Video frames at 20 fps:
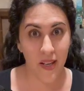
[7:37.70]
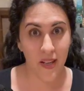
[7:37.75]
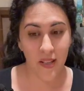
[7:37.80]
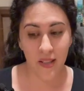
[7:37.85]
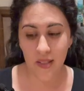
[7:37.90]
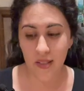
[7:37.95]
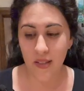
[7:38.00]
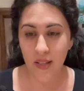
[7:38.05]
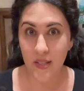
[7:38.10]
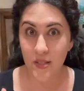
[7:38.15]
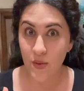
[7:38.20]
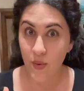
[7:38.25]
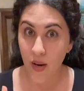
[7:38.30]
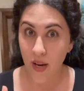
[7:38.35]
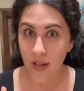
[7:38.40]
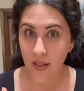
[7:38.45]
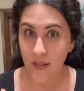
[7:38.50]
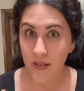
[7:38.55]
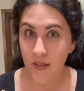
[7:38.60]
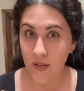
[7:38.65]
That's
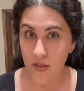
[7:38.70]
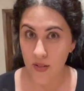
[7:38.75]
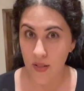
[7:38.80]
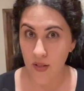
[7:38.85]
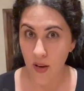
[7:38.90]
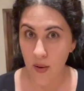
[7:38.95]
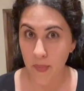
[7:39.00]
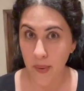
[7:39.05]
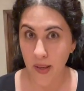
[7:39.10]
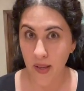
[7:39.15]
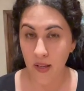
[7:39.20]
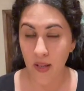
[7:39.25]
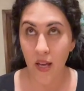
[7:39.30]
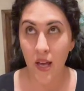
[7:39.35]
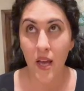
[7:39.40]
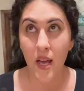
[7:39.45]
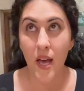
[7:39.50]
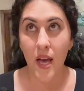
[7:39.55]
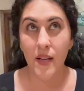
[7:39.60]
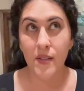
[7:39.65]
right, there's topping.
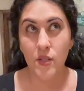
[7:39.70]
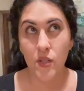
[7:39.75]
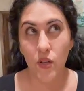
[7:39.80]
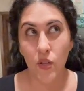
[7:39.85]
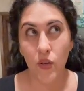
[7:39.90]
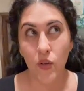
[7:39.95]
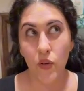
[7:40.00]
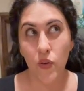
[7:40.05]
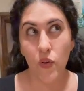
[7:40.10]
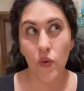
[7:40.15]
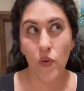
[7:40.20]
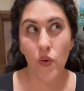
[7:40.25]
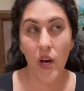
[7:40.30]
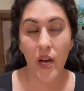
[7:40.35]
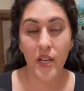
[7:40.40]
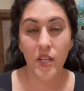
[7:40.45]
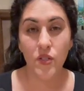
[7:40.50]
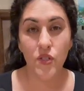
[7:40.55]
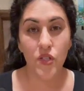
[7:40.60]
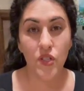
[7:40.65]
And so I
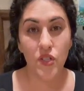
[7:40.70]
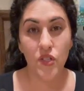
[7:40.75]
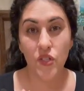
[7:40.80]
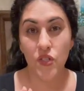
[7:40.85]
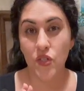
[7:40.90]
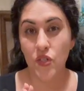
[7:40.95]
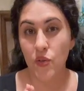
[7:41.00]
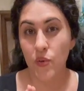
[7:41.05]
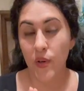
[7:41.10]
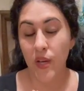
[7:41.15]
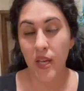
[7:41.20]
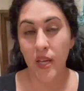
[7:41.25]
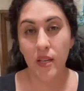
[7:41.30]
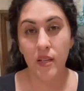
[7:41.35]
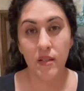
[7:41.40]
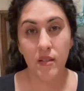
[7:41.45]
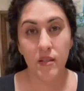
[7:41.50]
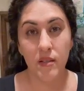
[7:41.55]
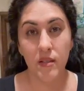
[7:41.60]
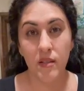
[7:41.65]
usually just do it
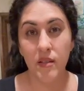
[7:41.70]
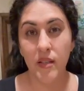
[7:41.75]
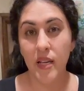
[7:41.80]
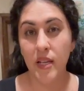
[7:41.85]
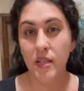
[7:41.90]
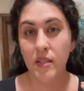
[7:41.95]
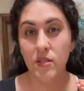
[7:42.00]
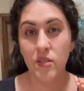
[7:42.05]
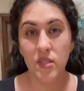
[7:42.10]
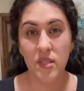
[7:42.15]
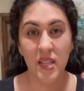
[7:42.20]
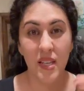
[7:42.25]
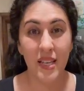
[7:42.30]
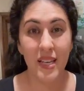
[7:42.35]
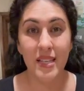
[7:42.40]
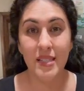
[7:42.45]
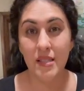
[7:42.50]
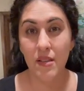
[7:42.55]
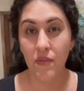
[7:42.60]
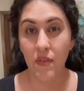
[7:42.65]
like just a
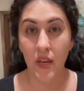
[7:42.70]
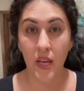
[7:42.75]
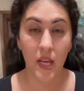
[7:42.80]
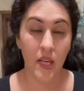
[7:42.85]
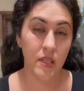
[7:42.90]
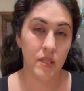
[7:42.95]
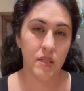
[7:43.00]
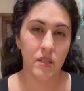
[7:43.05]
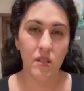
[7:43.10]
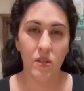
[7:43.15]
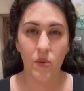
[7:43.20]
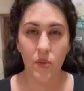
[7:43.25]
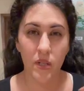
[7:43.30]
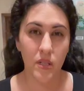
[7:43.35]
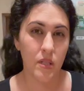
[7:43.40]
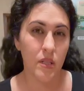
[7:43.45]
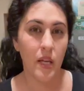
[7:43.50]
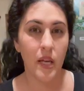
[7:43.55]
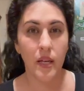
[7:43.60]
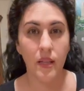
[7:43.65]
kiss of heat. You don't want to
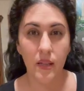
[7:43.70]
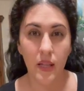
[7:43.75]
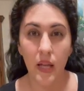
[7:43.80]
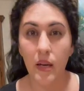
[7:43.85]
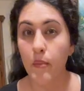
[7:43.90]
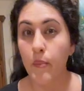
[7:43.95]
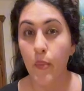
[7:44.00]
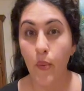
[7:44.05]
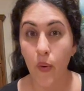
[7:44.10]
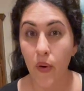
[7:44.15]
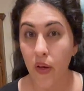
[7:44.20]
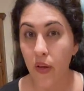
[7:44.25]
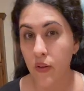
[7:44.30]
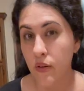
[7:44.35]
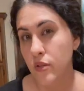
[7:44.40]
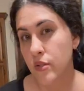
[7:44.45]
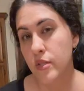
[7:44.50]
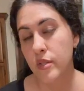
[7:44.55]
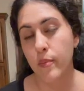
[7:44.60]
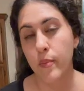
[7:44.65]
like let it boil
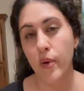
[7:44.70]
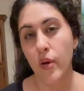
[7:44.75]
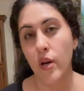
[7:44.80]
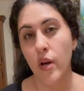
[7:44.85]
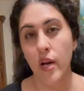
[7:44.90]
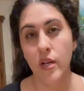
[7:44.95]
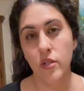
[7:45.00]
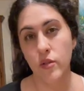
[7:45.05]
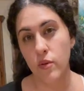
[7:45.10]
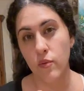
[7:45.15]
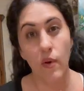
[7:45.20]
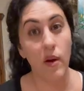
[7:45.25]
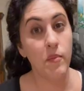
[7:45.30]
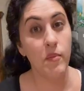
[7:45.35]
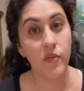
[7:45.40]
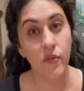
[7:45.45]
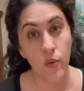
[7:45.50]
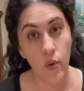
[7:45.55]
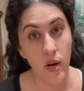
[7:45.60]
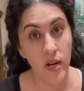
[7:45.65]
or simmer. I do it right
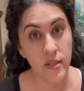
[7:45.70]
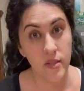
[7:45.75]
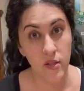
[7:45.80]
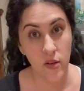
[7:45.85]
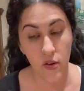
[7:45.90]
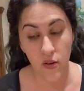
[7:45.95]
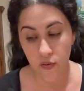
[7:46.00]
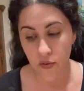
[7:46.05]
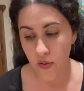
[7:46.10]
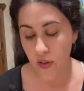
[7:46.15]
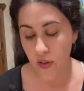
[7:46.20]
before I serve.